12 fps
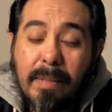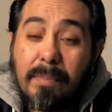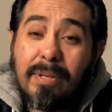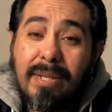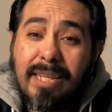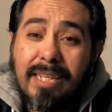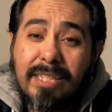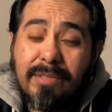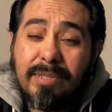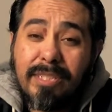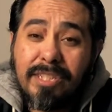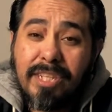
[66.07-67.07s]
I'll put a link to
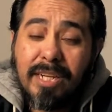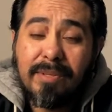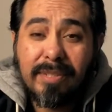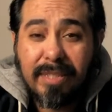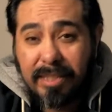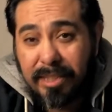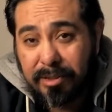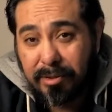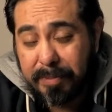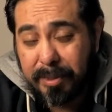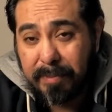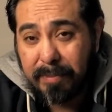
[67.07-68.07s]
his channel in the
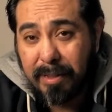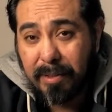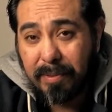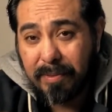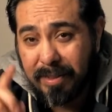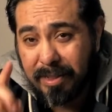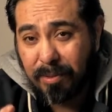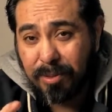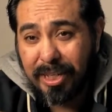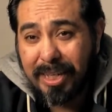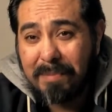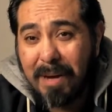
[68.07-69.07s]
description below. Go
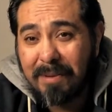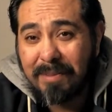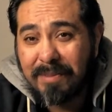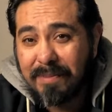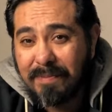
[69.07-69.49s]
check him out.